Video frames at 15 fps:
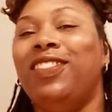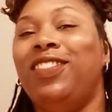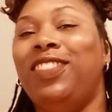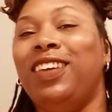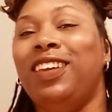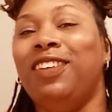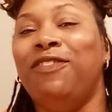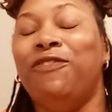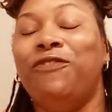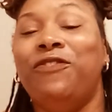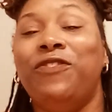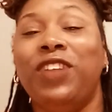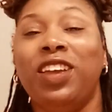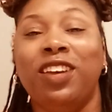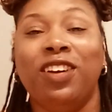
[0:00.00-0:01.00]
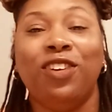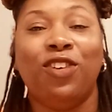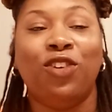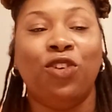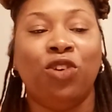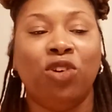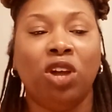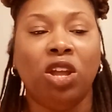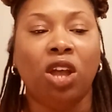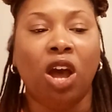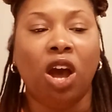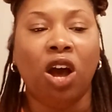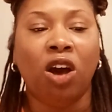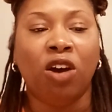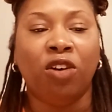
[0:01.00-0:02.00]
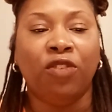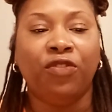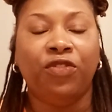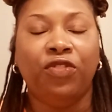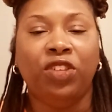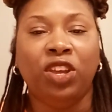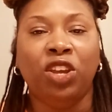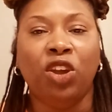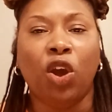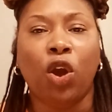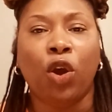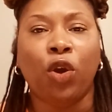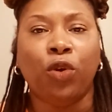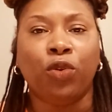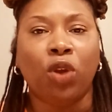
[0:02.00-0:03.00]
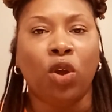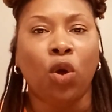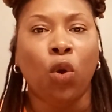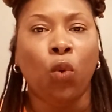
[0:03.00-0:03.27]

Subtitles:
the feel of the earth,